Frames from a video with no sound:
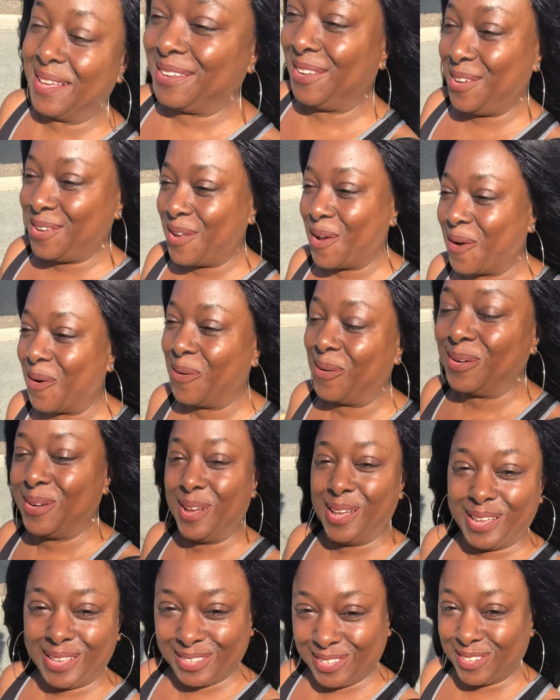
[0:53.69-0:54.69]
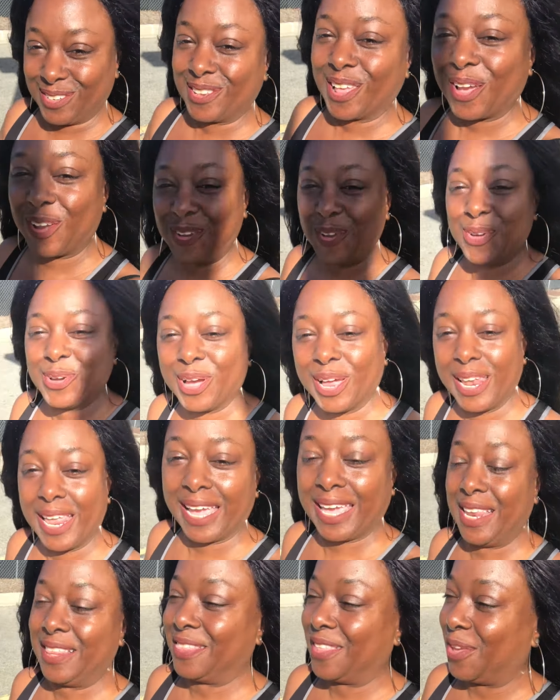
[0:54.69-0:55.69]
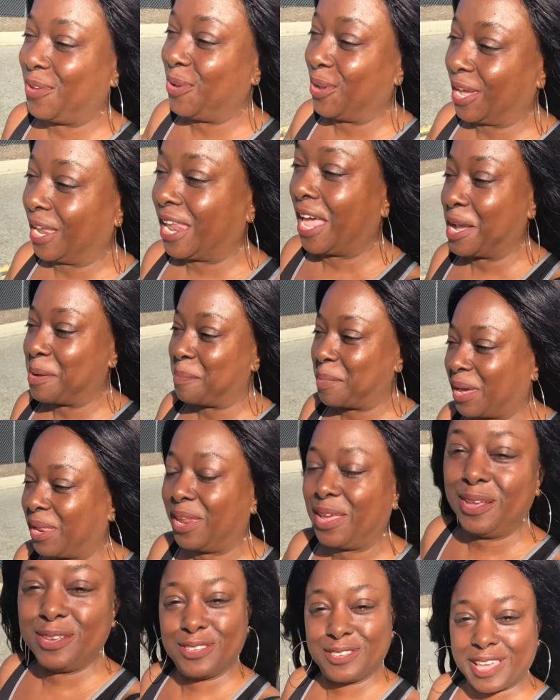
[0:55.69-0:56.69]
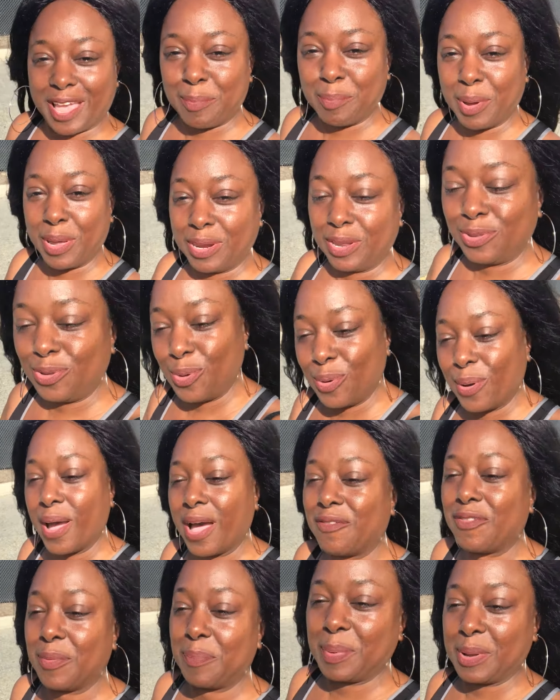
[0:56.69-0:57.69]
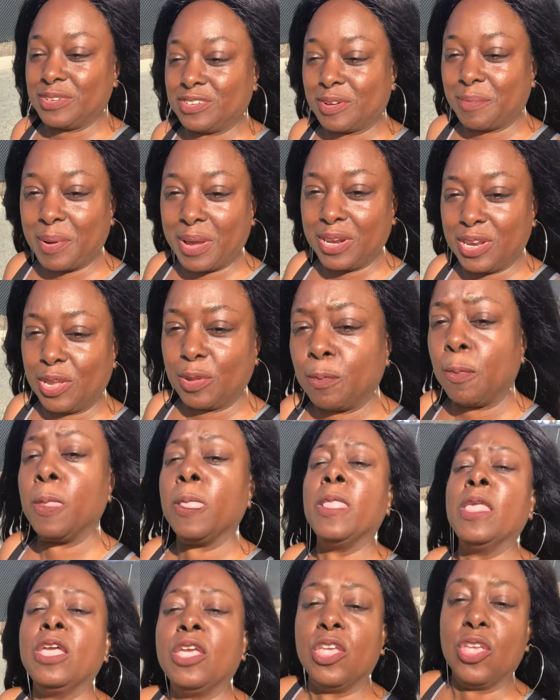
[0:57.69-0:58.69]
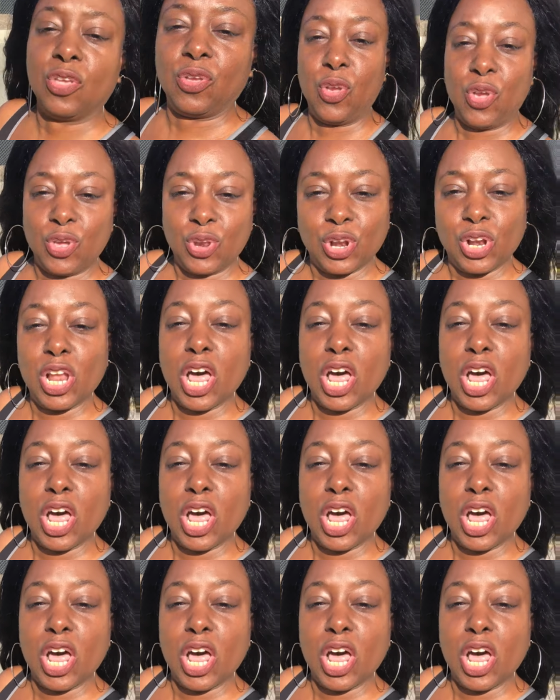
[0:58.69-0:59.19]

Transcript: you know, just like you collect anything. You collect money, you save money, you're going to have a bunch of money. You eat a